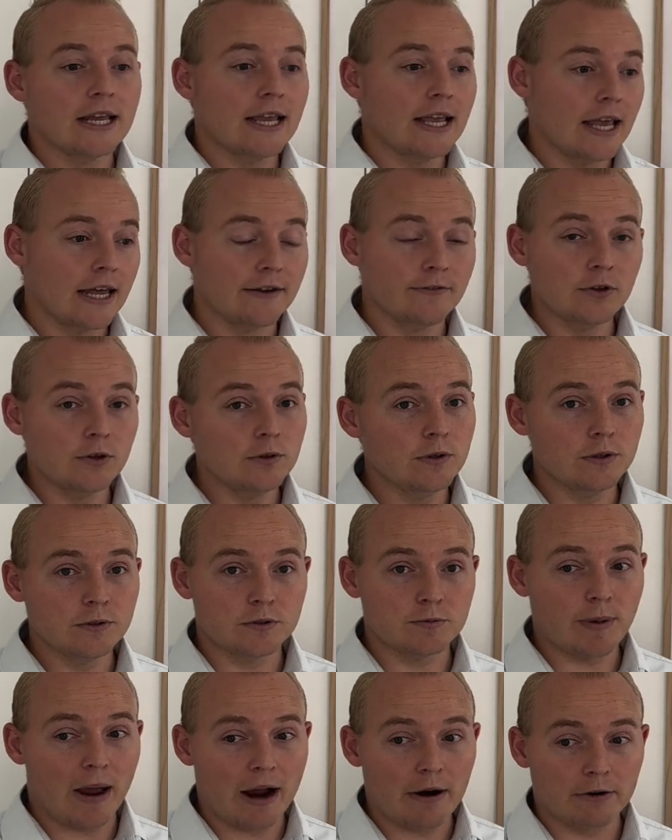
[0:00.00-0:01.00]
and if you lose
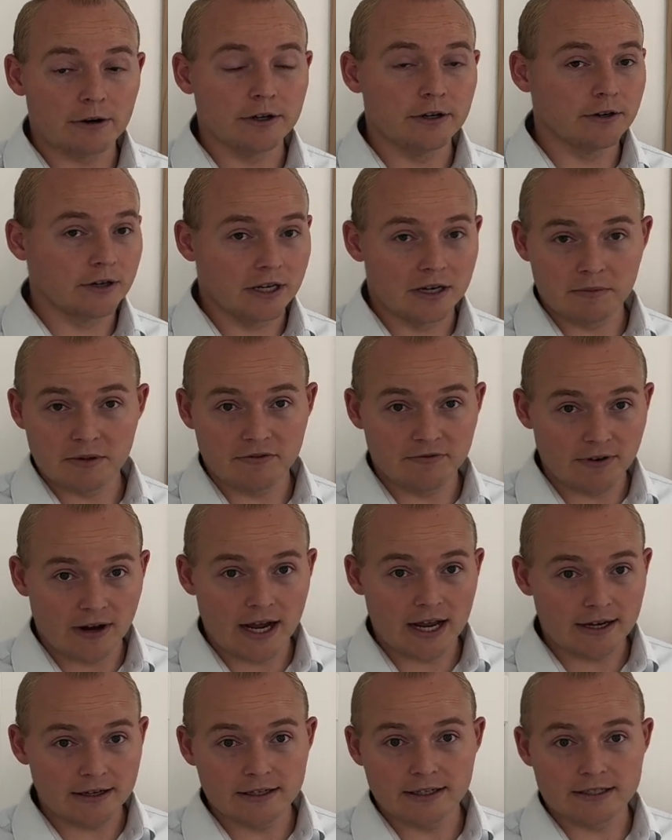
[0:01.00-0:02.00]
power, you're going to be
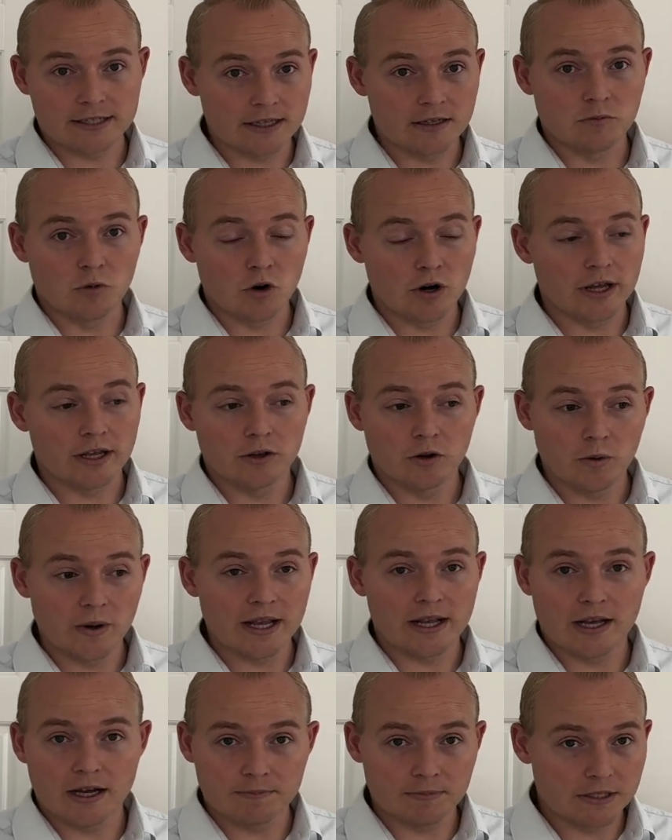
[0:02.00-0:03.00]
fine because in the morning you'll
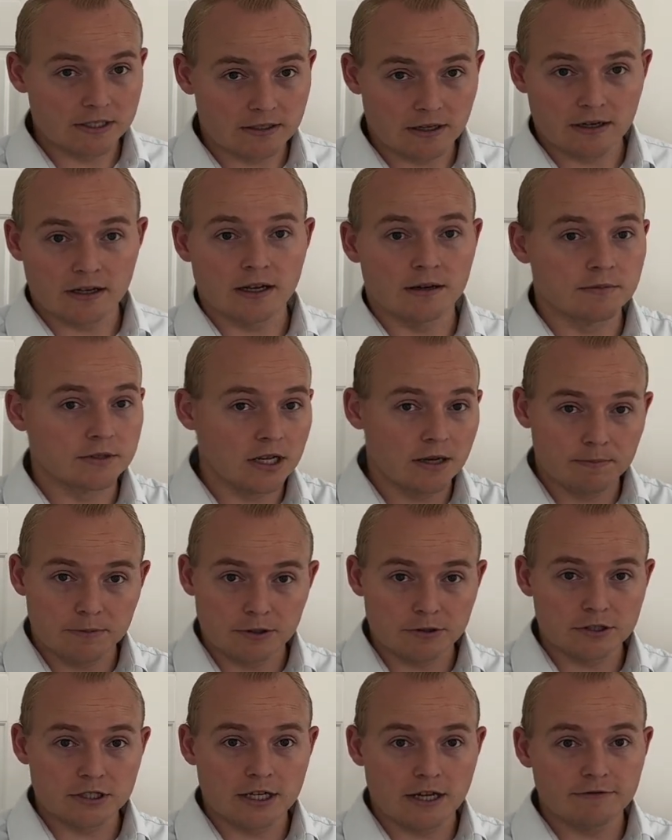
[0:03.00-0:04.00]
wake up, the sun comes up, and
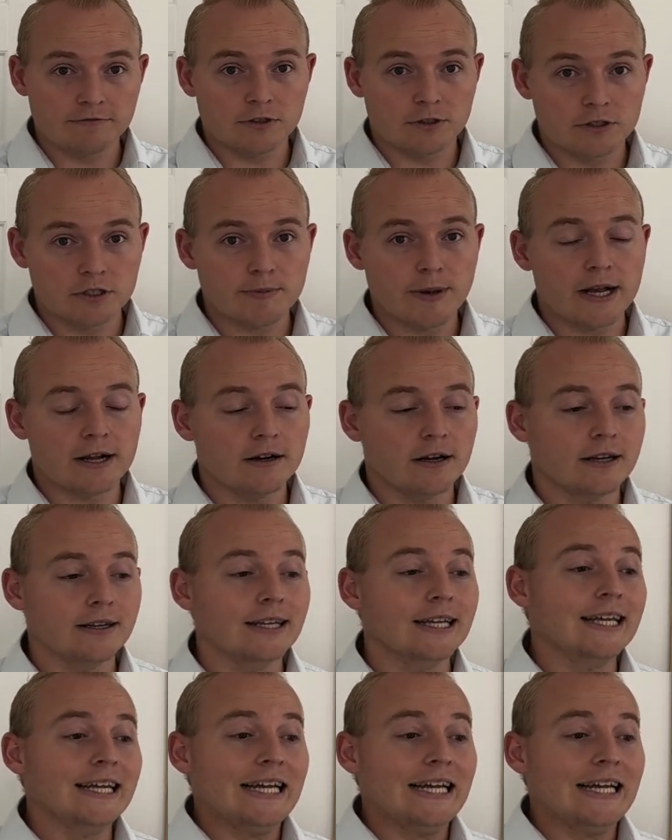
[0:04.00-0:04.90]
your stuff turns back on.